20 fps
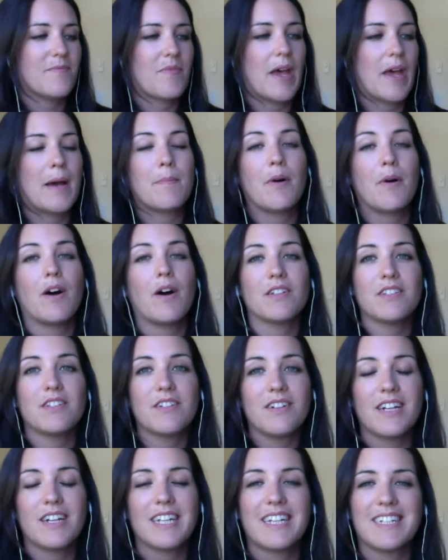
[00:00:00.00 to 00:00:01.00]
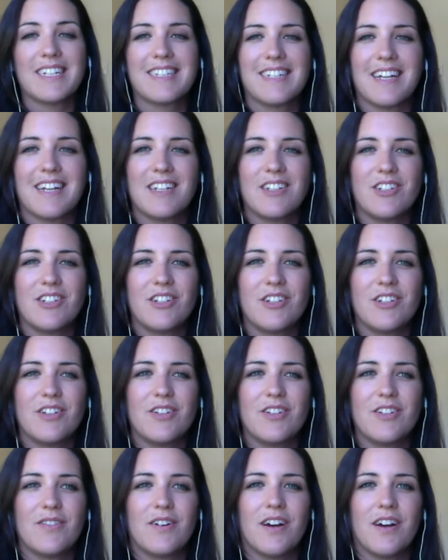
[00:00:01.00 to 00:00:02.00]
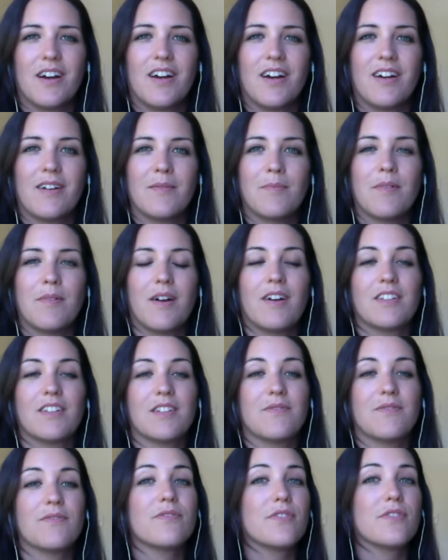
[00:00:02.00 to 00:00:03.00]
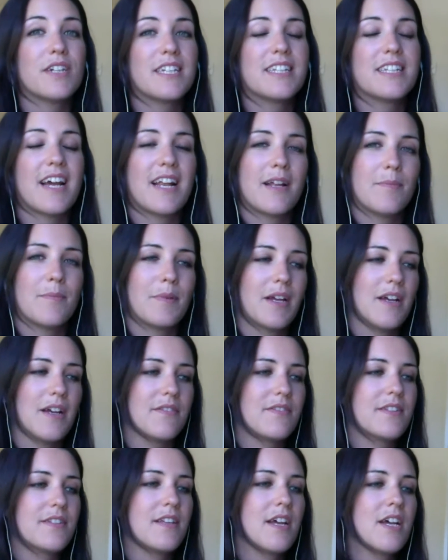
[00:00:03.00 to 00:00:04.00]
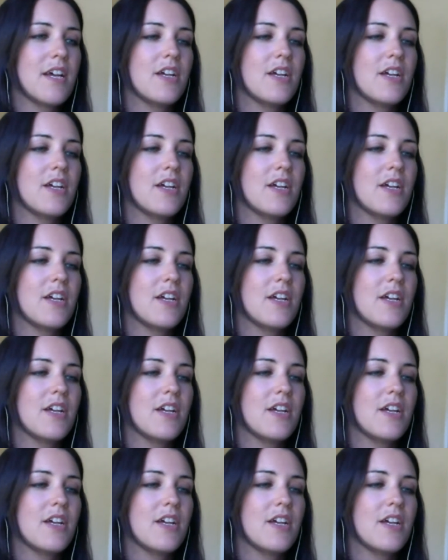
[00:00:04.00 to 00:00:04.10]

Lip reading: I'm also going to send you some free sign-up gifts.